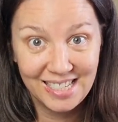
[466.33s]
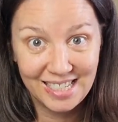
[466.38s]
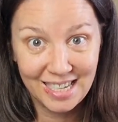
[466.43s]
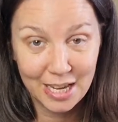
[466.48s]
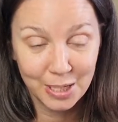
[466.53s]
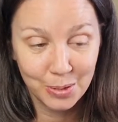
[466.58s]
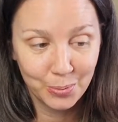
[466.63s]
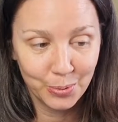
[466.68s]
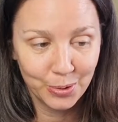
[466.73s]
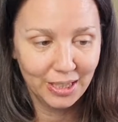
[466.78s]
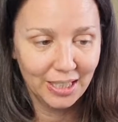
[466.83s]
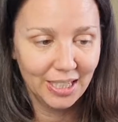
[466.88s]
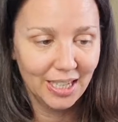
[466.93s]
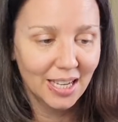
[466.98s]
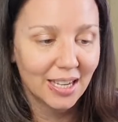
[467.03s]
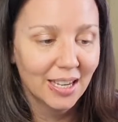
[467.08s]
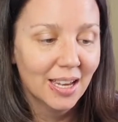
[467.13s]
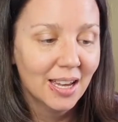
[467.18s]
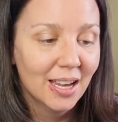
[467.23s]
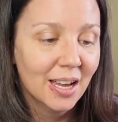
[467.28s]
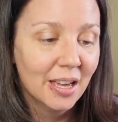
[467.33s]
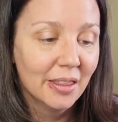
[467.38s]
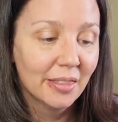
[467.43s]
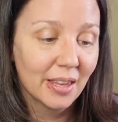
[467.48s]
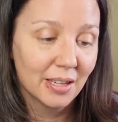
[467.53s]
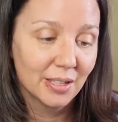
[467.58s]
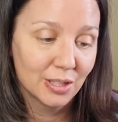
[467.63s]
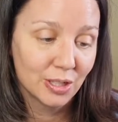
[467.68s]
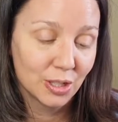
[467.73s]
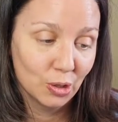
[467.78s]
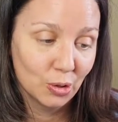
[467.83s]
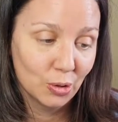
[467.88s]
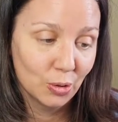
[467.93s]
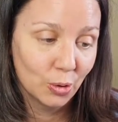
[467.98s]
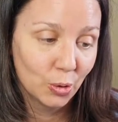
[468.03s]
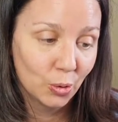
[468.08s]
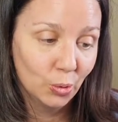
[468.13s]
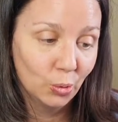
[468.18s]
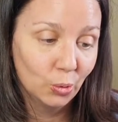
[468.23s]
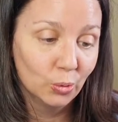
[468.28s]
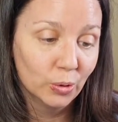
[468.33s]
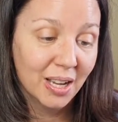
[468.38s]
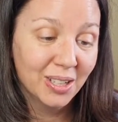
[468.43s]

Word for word: Desperately. They are so cool.